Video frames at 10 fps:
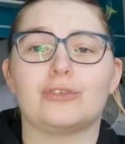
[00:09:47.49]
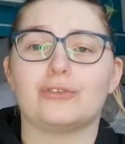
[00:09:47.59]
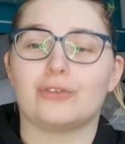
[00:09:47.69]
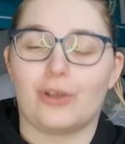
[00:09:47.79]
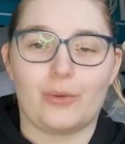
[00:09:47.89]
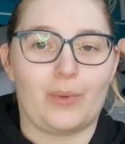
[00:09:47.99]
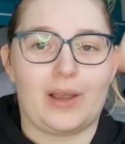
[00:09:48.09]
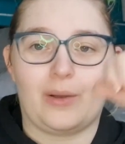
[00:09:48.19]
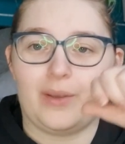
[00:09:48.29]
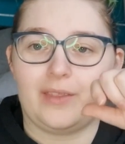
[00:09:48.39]
so
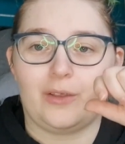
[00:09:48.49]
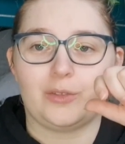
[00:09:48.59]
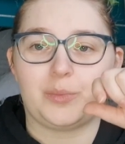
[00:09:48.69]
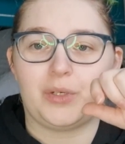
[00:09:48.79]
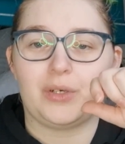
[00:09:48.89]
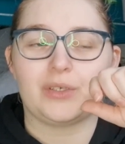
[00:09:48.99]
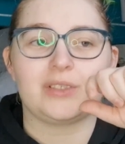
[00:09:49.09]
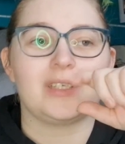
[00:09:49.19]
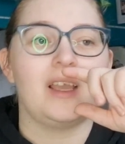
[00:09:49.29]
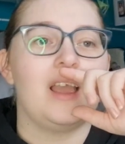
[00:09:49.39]
well in those books.